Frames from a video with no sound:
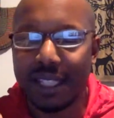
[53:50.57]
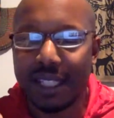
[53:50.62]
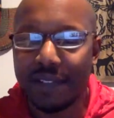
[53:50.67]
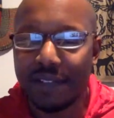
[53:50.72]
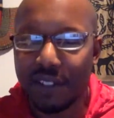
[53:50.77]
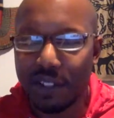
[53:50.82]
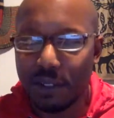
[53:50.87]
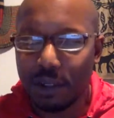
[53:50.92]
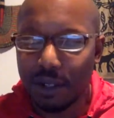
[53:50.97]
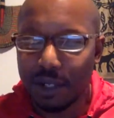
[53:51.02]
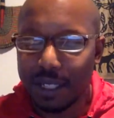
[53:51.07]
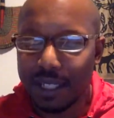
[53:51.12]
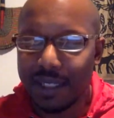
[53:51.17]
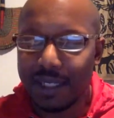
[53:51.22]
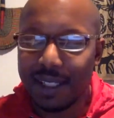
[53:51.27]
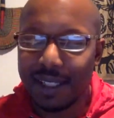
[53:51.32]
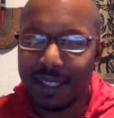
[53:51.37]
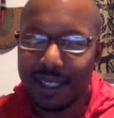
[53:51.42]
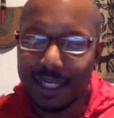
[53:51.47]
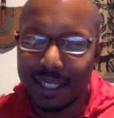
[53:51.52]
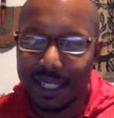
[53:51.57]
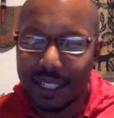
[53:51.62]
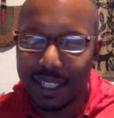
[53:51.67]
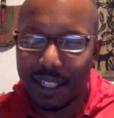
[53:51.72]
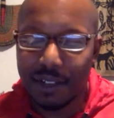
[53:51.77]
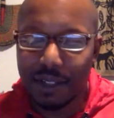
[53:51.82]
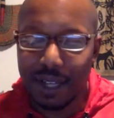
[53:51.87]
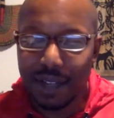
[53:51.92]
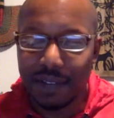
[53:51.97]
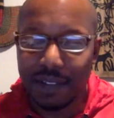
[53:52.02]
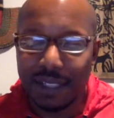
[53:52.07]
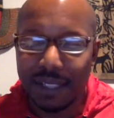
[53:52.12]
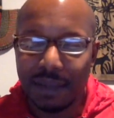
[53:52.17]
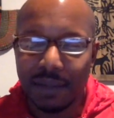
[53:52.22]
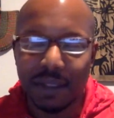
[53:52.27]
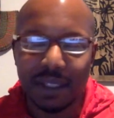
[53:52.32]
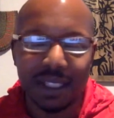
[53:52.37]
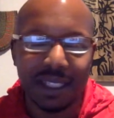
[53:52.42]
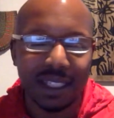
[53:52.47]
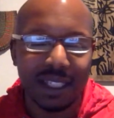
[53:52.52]
if you are in the city, you have these number
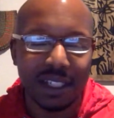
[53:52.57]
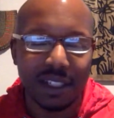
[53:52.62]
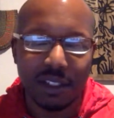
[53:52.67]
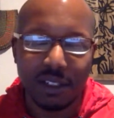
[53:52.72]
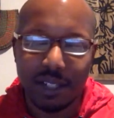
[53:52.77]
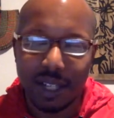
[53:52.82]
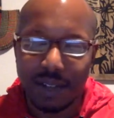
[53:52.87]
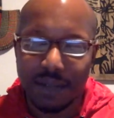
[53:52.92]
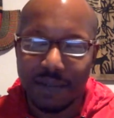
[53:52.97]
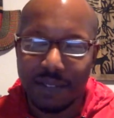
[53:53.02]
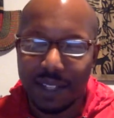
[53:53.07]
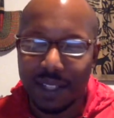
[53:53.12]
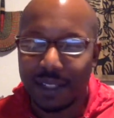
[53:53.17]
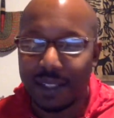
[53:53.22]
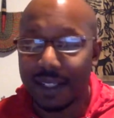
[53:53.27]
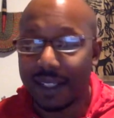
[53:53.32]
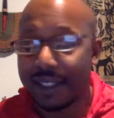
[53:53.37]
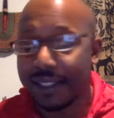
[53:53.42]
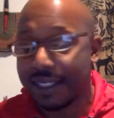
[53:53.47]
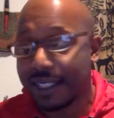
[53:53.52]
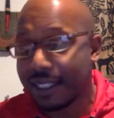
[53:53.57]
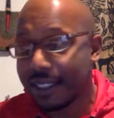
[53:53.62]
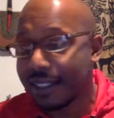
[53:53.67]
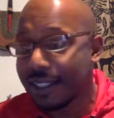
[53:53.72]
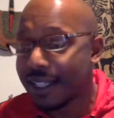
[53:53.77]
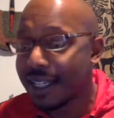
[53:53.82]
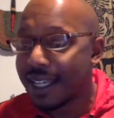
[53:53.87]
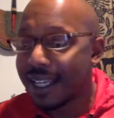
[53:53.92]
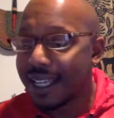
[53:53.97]
of signatures, you have valid I D,